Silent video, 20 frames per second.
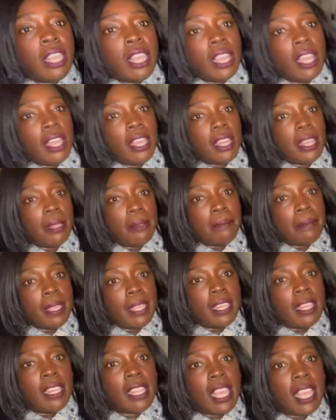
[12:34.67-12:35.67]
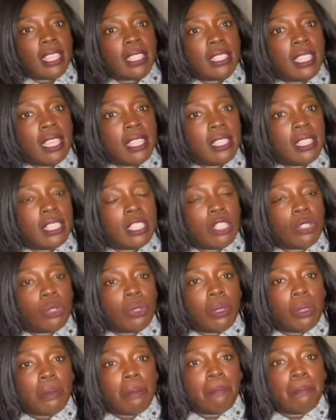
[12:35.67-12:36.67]
um, and it has like this
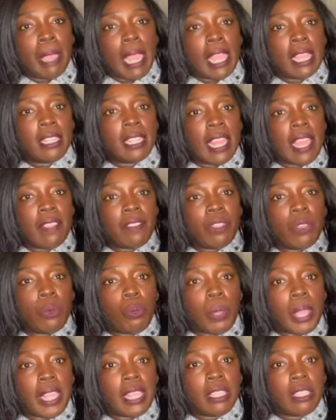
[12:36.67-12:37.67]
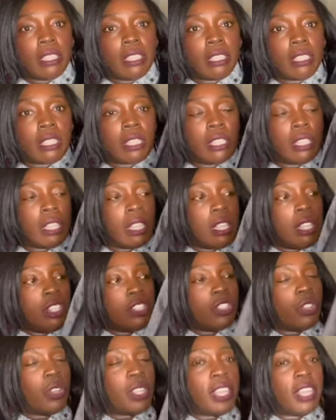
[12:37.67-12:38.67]
band at the waist.
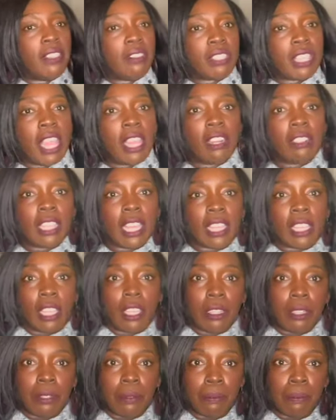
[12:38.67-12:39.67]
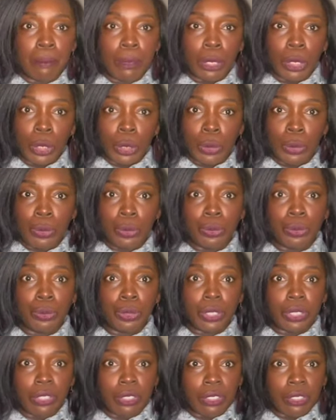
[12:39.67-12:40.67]
So it gives kind of like a ballooned
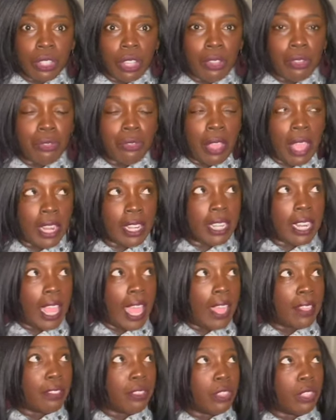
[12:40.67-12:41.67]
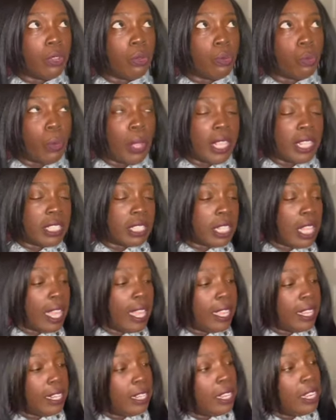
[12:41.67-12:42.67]
effect at the
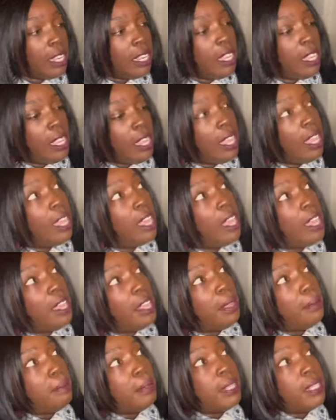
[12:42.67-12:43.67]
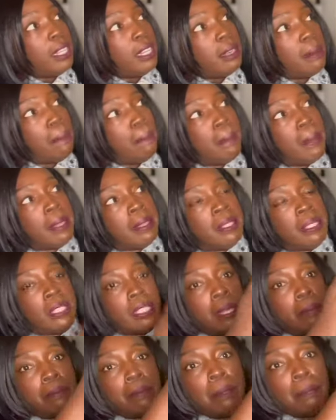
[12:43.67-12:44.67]
waistline. Um, and then it buttons
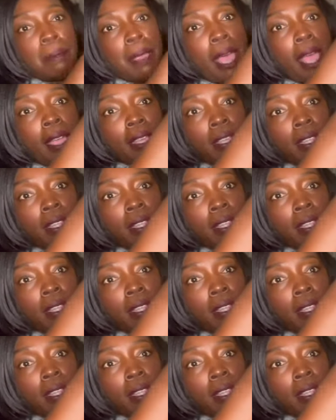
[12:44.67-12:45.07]
up the back.